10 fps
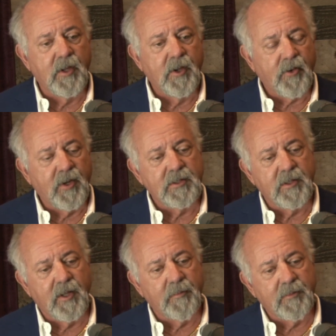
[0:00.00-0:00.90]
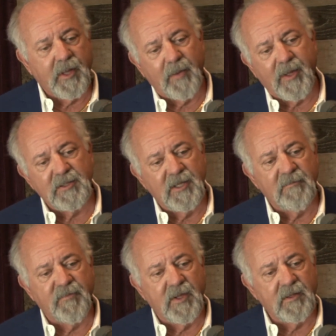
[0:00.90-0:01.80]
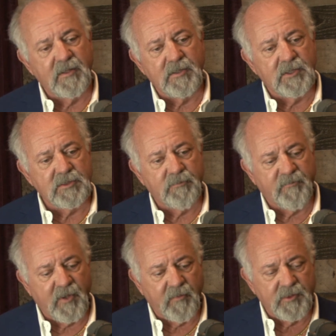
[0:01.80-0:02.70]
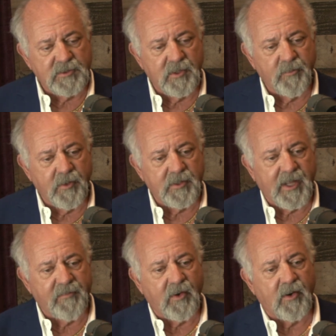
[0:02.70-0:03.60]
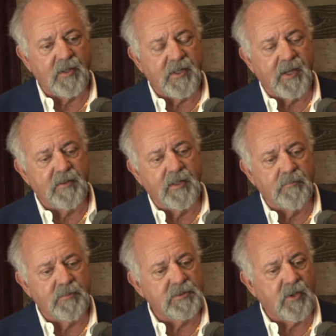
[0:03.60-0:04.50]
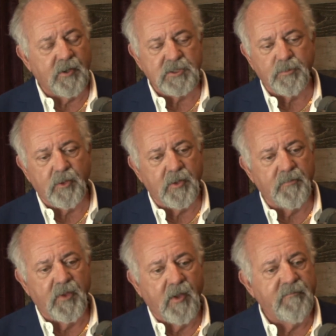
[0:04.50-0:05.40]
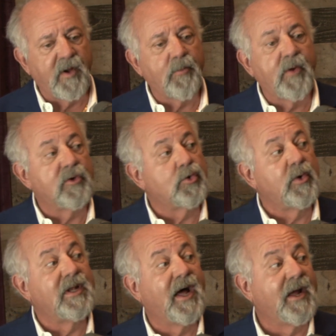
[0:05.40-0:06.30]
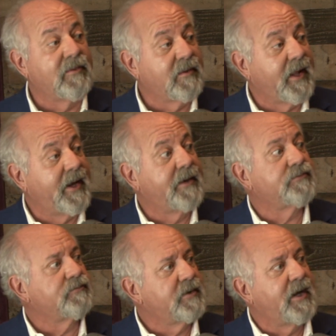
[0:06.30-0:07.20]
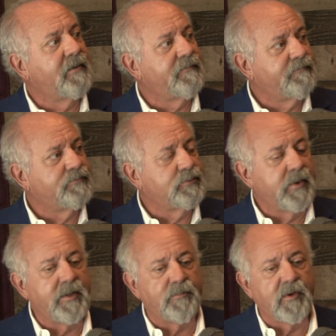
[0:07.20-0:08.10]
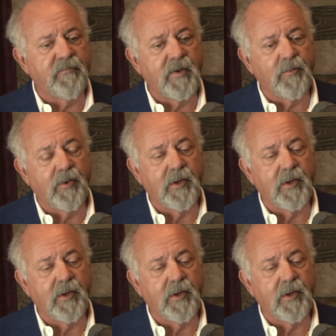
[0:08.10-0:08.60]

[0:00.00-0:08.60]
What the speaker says: cranked it up, got about 10 feet, and he just fell over his steering wheel and died of a heart attack. His heart exploded. February the 29th, the last day of leap year February.